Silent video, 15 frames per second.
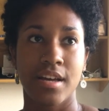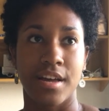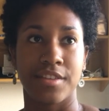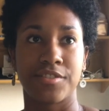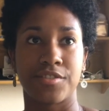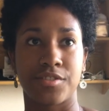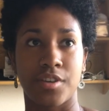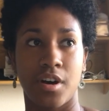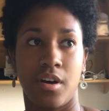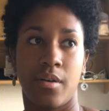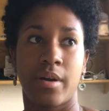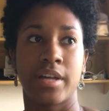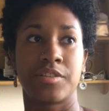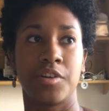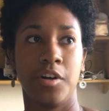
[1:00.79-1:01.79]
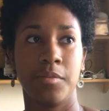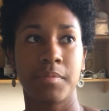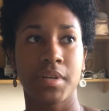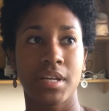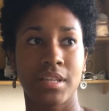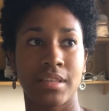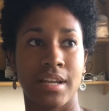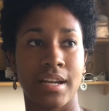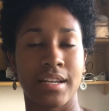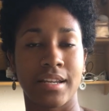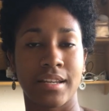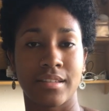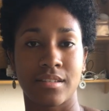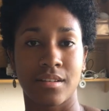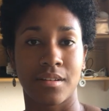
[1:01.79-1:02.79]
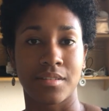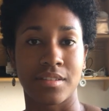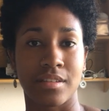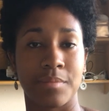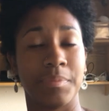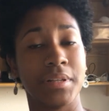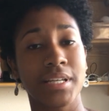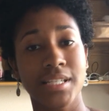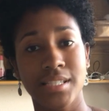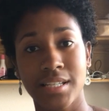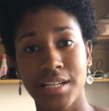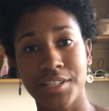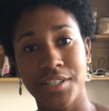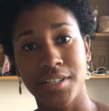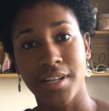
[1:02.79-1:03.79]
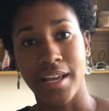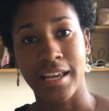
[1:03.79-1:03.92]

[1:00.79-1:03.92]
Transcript: And so it told me that I needed to go to the police station